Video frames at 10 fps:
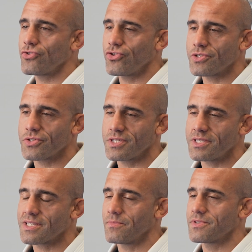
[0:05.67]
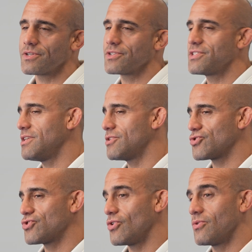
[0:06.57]
Jiu-Jitsu since I'm 13
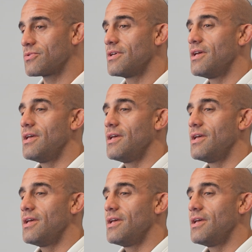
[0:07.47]
years old.